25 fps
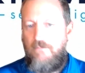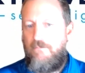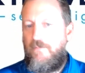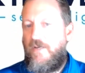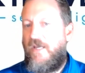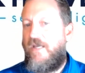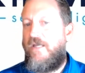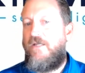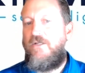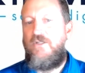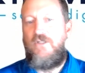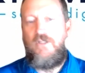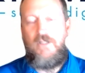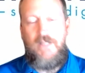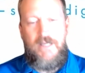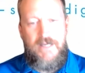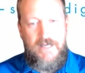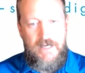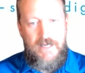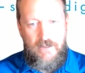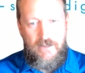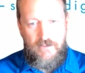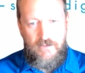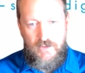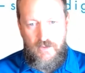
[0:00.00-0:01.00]
Page
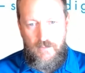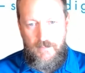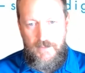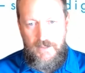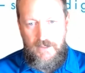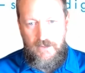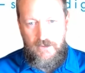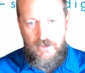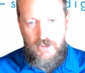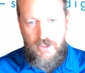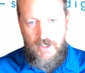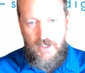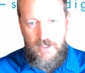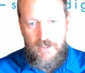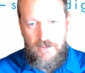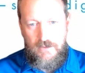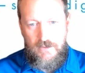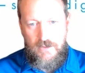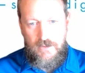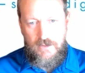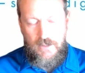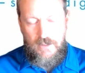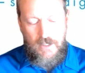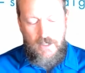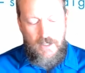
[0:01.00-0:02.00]
layouts are being
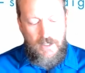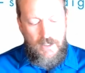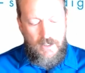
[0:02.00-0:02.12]
changed.